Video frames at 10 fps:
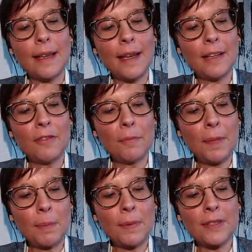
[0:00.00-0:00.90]
and if
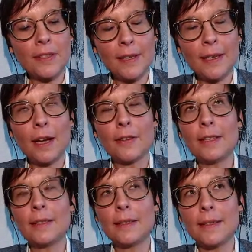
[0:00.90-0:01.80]
people see how
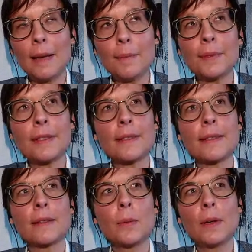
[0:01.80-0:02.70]
these
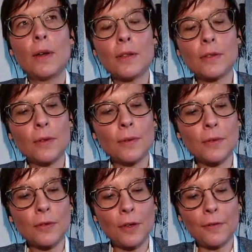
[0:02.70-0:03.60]
examples will also
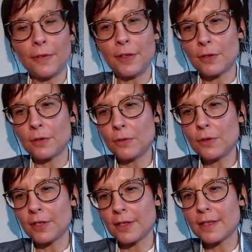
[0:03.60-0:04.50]
solve their
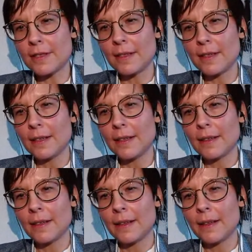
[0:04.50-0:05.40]
solutions,
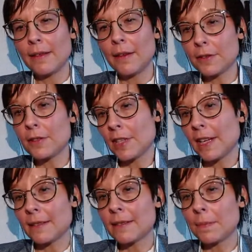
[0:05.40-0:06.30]
there's a
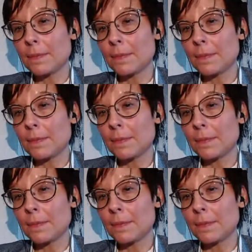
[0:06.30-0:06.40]
chance.